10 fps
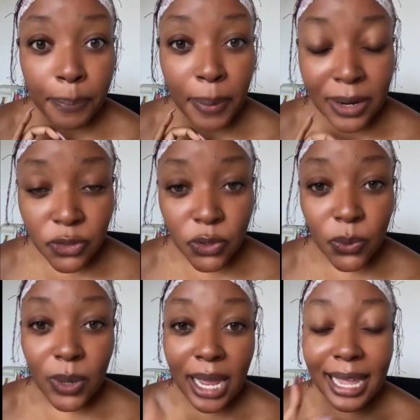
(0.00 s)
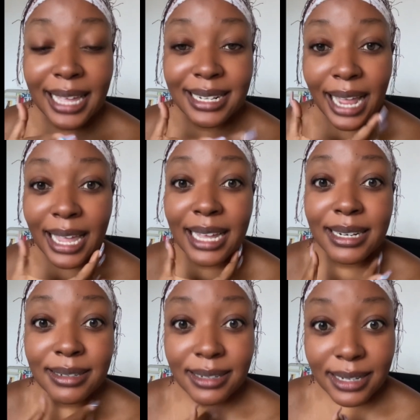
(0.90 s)
I
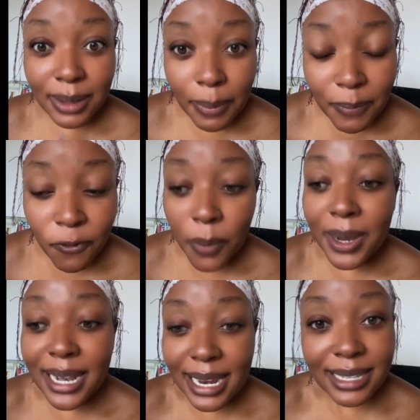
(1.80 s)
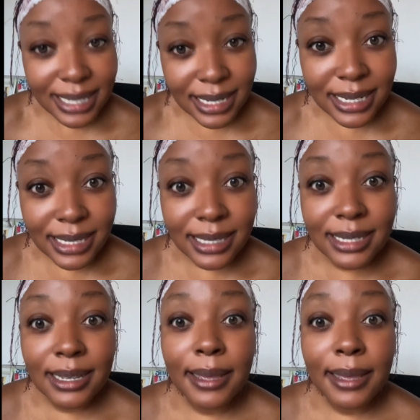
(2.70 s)
can form a clear sentence,